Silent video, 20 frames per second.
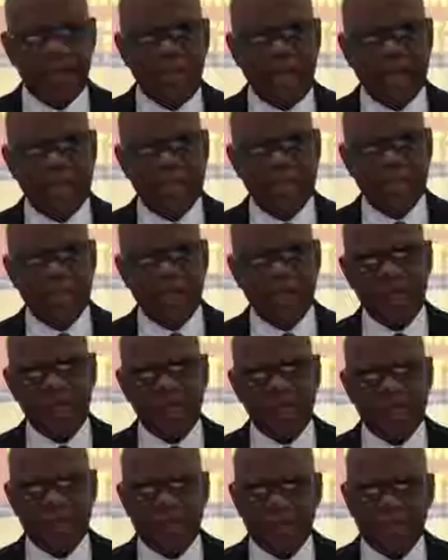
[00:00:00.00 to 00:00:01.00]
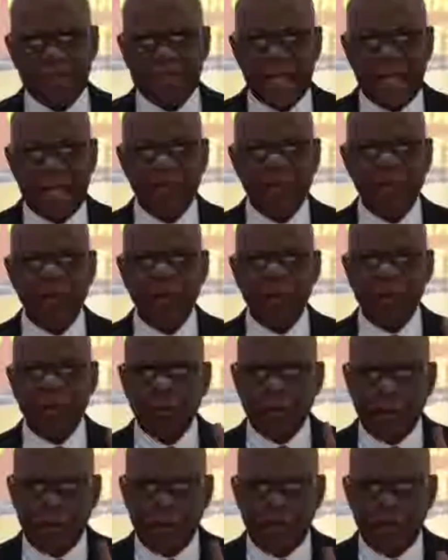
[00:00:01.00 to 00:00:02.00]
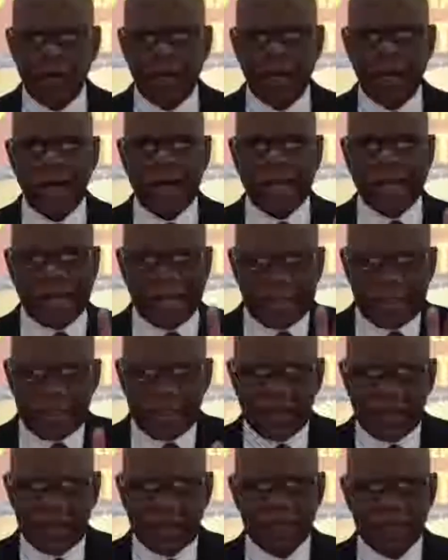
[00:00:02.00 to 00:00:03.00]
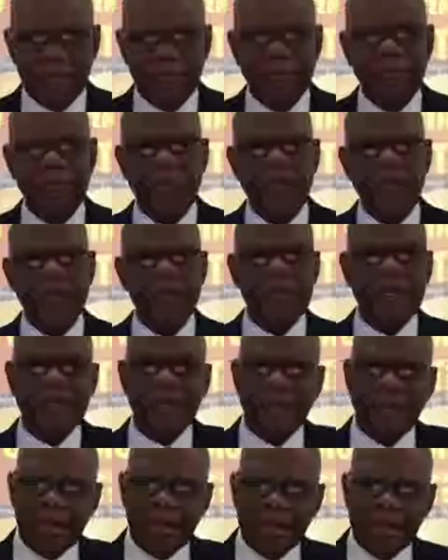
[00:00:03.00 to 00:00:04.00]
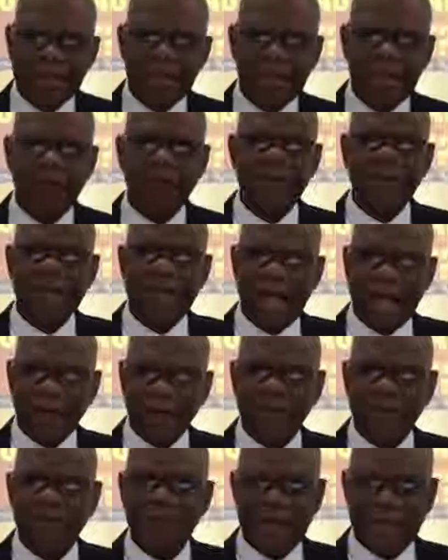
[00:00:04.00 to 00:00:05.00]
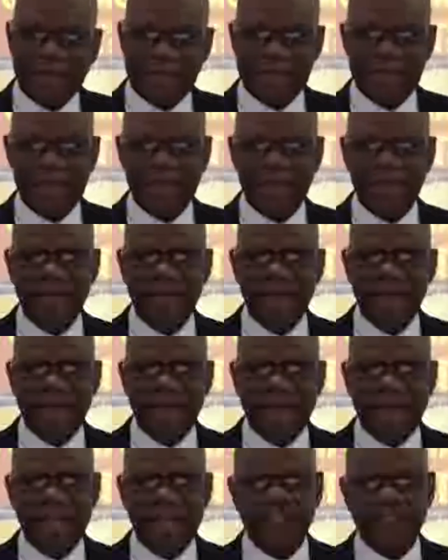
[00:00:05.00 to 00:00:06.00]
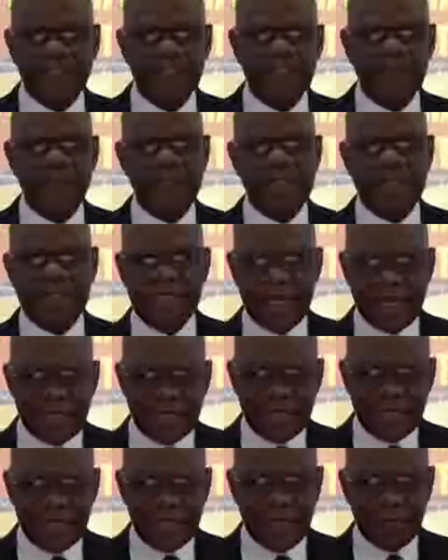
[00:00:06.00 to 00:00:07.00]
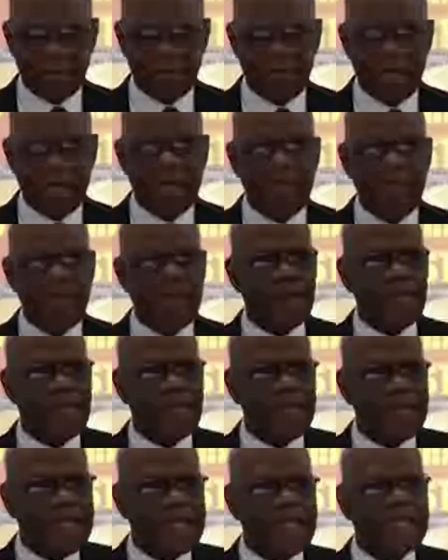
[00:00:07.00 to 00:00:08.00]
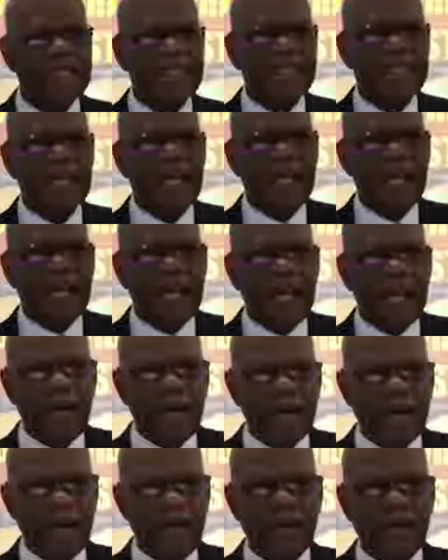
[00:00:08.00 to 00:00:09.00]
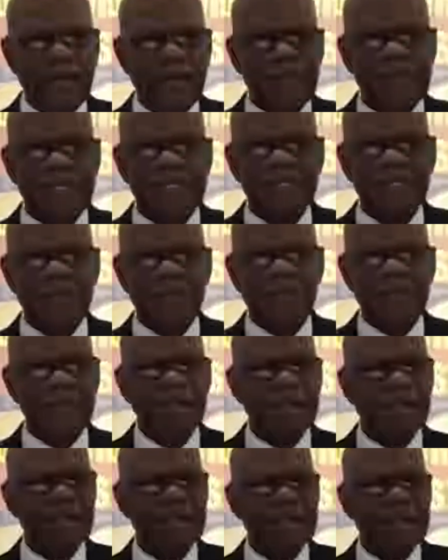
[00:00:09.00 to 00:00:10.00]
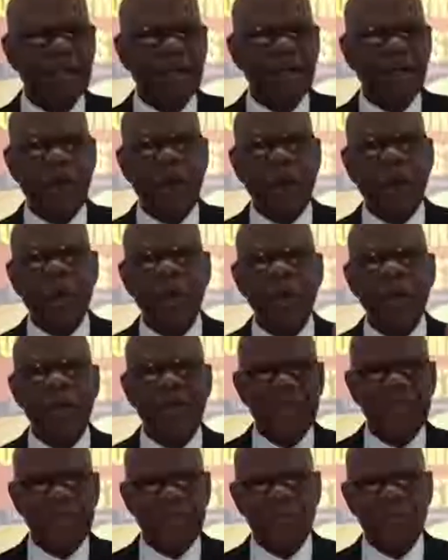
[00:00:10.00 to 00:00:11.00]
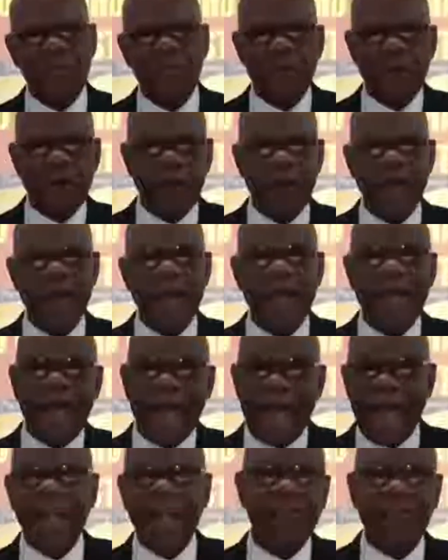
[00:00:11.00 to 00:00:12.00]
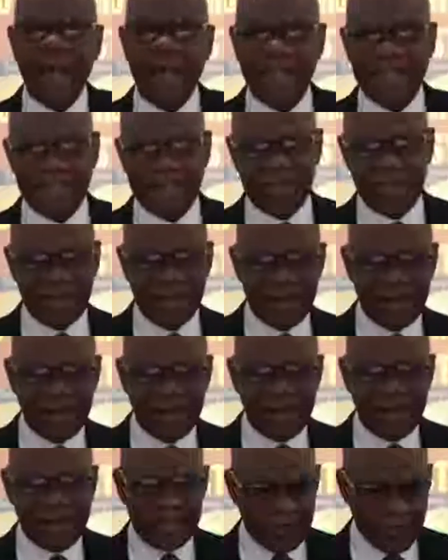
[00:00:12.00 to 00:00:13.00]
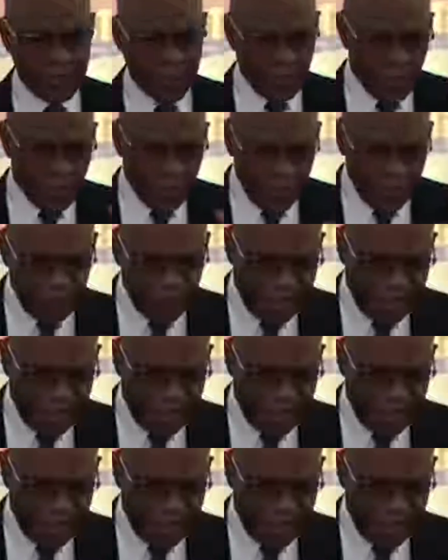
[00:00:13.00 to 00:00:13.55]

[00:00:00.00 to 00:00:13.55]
that sometimes our prayer are hindered because of a lack of fasting. And Jesus would say to some that these miracles occur only through prayer and fasting. So our